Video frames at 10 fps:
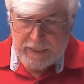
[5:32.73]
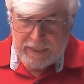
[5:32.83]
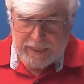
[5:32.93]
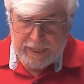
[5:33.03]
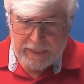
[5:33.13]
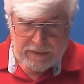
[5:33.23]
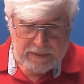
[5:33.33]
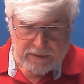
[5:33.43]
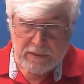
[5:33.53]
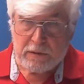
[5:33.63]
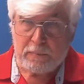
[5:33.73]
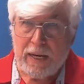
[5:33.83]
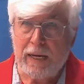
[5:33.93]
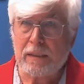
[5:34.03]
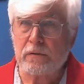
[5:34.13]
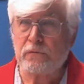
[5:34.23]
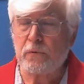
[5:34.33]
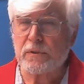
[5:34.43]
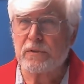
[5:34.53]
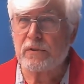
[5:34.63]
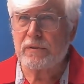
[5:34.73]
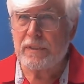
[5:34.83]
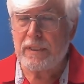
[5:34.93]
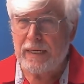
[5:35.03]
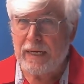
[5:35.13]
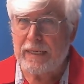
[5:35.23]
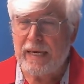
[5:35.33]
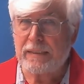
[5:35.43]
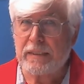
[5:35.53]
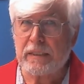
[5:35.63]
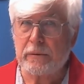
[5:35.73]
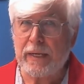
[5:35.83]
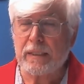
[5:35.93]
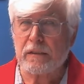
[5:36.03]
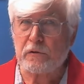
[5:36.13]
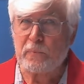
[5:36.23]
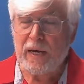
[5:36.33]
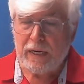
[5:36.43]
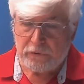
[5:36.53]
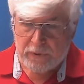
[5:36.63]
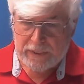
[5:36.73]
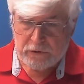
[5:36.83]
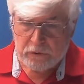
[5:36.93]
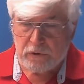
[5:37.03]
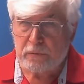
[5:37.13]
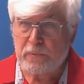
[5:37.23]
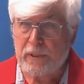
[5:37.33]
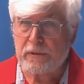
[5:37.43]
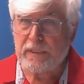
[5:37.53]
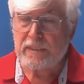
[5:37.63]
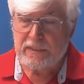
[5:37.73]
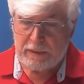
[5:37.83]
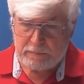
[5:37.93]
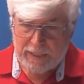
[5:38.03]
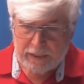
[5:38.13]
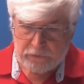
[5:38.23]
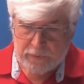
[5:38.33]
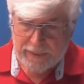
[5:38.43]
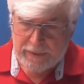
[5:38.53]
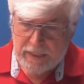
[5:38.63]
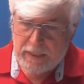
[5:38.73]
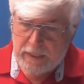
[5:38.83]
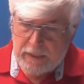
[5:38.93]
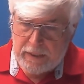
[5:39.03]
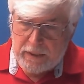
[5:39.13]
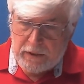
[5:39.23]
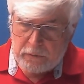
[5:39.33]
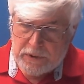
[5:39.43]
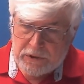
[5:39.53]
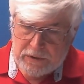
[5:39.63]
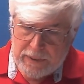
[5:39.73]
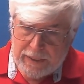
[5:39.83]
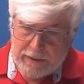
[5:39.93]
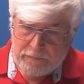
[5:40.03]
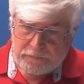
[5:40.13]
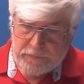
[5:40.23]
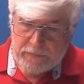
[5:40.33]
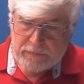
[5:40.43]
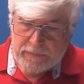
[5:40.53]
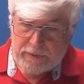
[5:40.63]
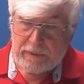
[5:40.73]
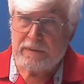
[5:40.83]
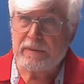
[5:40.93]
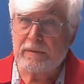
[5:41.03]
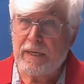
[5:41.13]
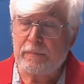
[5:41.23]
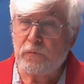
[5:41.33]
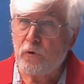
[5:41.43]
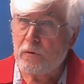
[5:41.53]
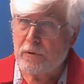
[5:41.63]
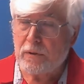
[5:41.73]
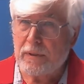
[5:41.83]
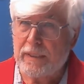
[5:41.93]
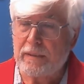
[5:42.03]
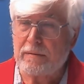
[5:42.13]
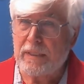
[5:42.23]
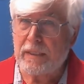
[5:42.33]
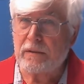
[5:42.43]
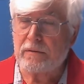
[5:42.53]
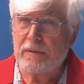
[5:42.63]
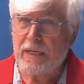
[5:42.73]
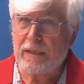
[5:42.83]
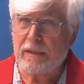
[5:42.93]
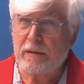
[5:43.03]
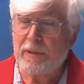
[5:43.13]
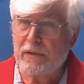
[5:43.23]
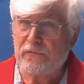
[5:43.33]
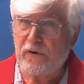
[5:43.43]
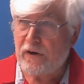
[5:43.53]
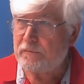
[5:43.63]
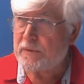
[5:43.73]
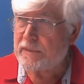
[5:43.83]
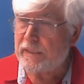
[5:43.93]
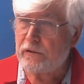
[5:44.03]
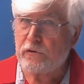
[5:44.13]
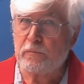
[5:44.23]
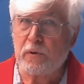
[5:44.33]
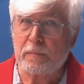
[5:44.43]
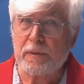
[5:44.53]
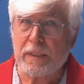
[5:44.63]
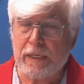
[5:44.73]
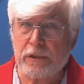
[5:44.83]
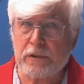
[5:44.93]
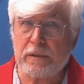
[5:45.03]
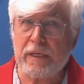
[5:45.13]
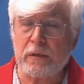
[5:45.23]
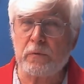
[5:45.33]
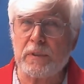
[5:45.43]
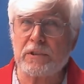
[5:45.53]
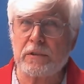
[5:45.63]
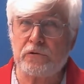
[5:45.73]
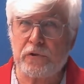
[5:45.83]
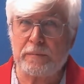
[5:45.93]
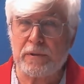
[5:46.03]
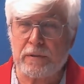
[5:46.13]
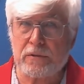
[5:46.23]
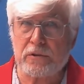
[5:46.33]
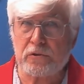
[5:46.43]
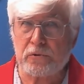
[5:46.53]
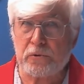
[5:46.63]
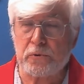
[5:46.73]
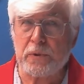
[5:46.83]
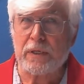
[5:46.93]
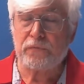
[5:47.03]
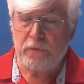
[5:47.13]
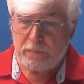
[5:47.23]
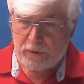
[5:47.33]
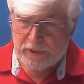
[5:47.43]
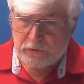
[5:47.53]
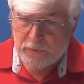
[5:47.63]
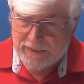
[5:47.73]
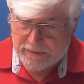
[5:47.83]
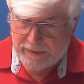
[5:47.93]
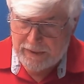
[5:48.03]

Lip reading: And this is a part of an anticoagulant pathway called the protein C pathway, which is abnormal in about 5% of the population, and which contributes to a thrombotic risk,